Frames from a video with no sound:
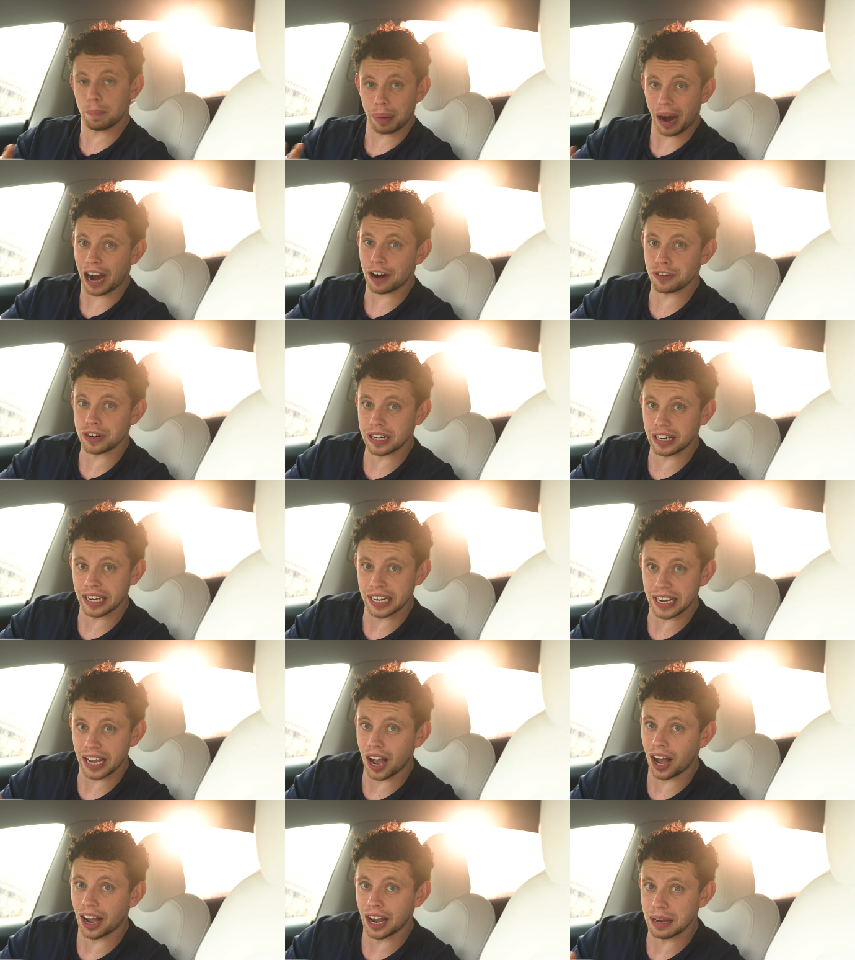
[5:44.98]

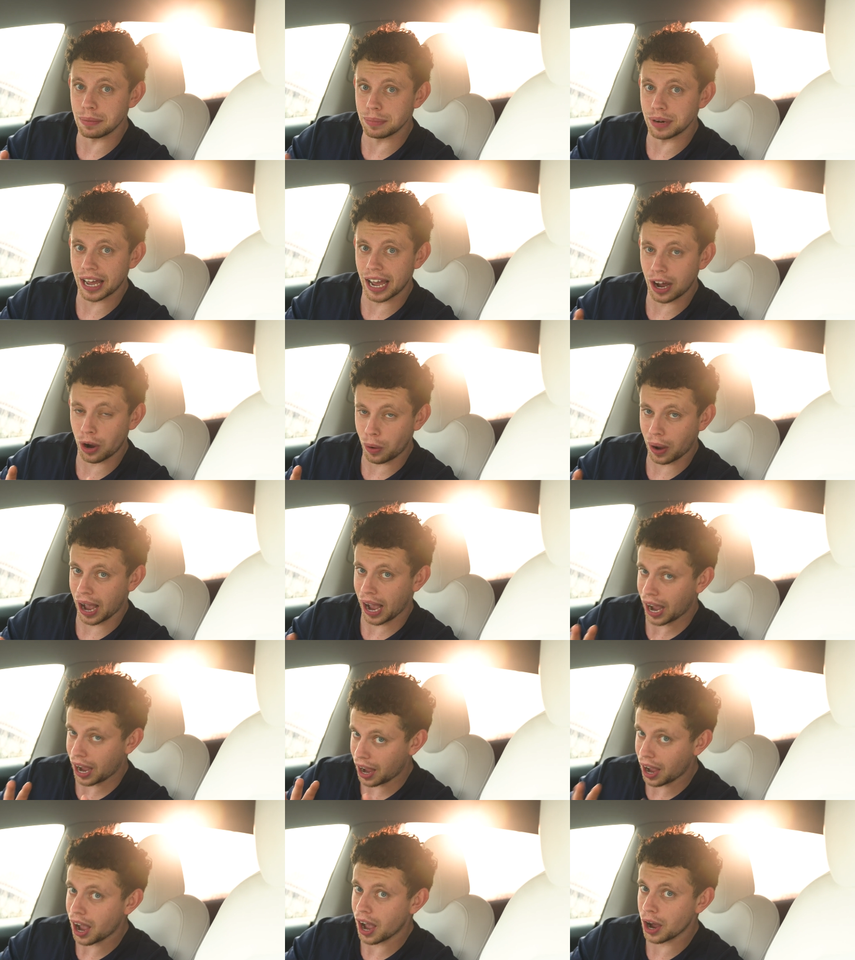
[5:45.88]
apparently I'm now
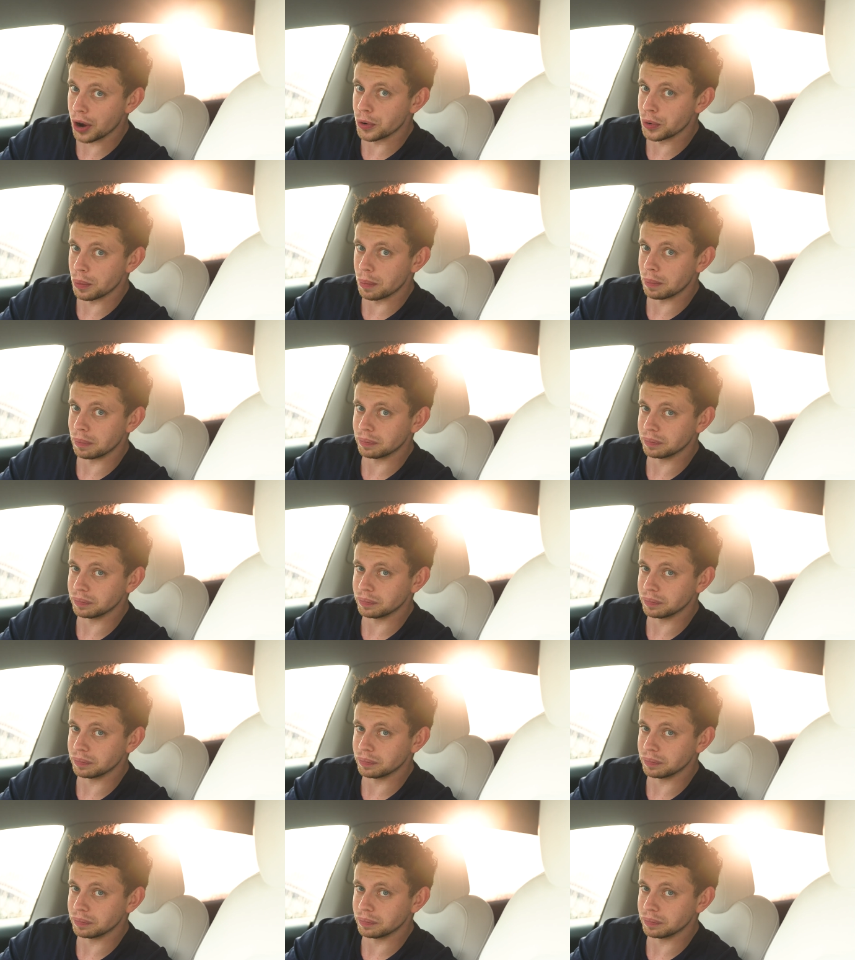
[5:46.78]
at home,